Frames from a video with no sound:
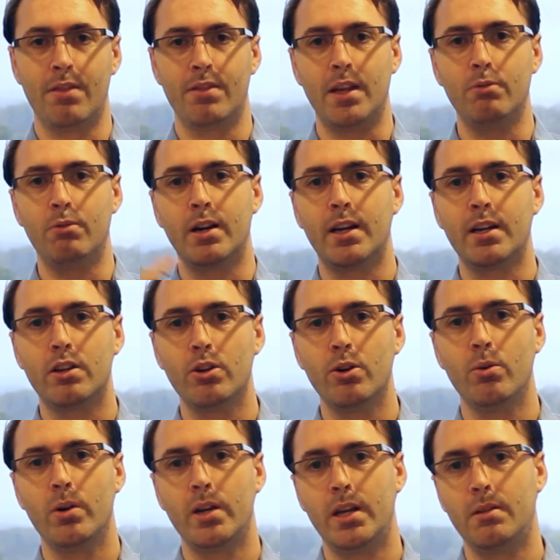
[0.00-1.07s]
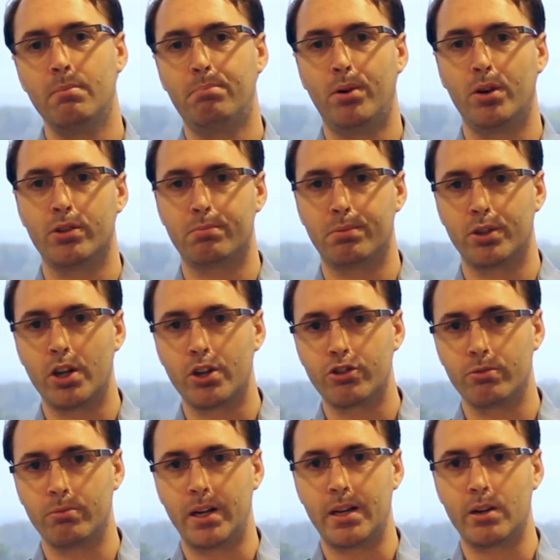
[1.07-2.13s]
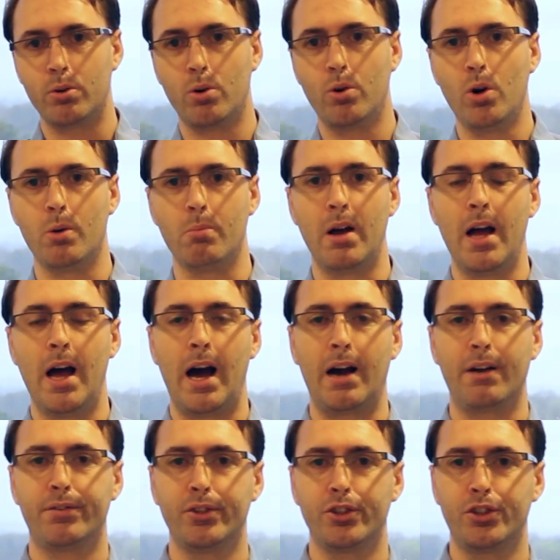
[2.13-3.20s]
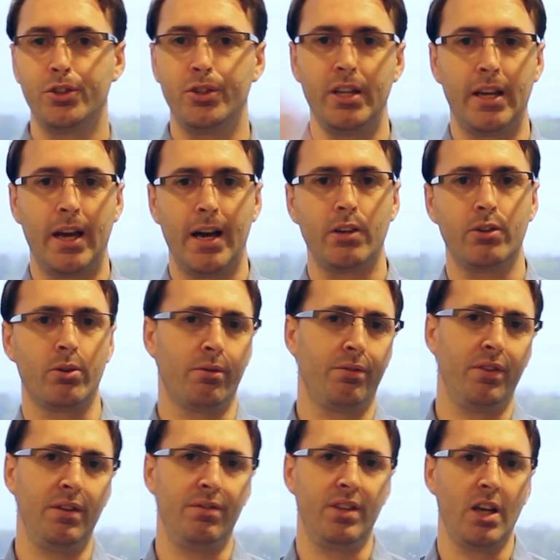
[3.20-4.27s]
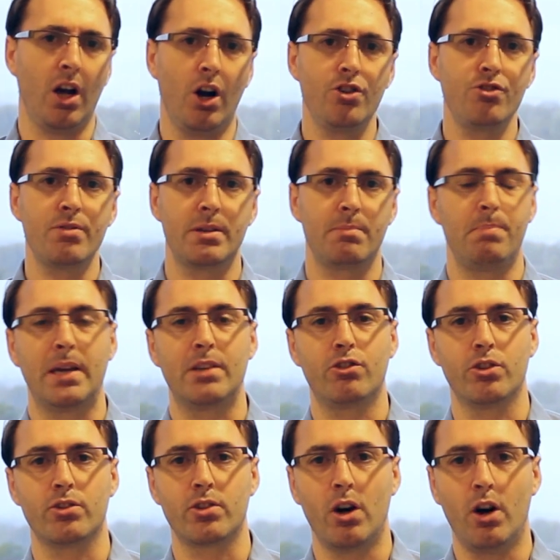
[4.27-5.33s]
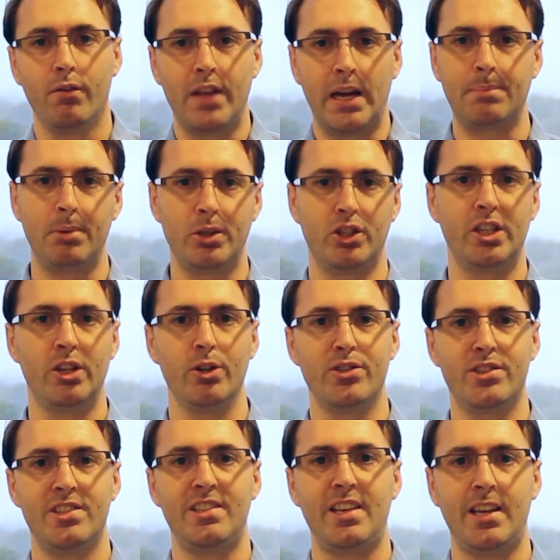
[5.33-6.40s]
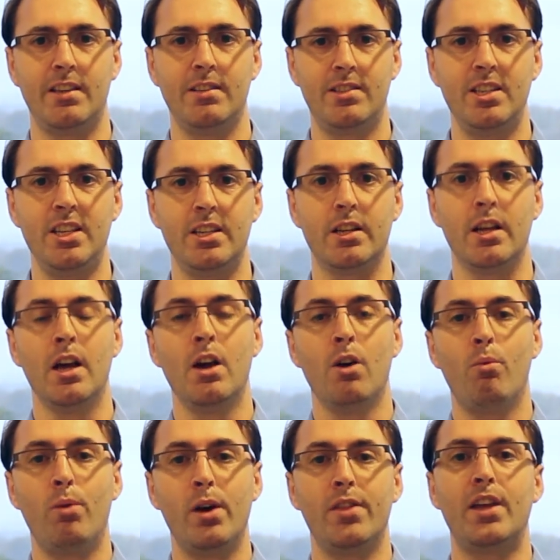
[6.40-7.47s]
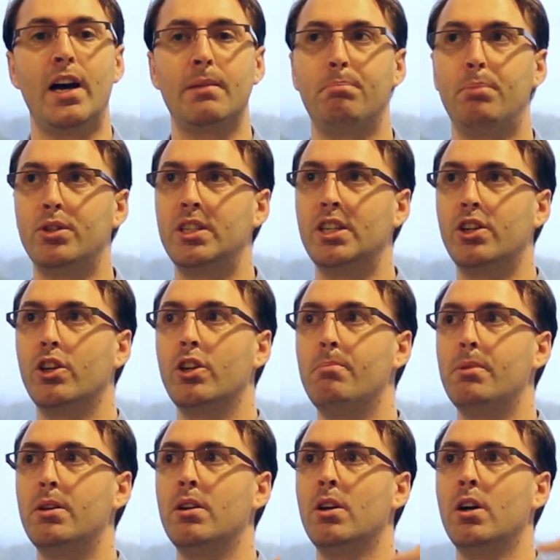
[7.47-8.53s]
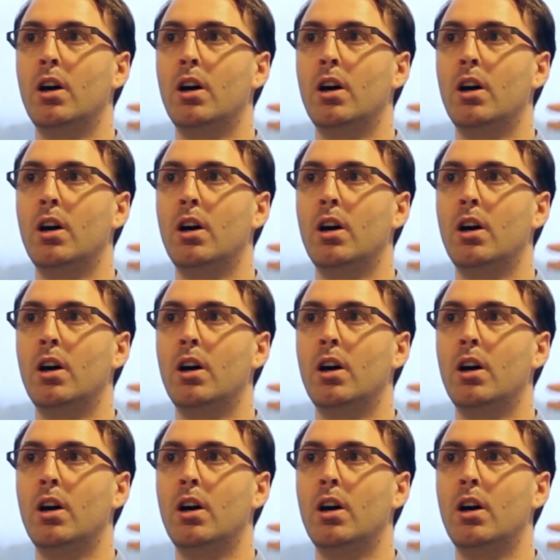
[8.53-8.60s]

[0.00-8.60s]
Then when I go in post-production, when I go home after shooting, I don't know, 50, 100 pictures of that particular scene with that particular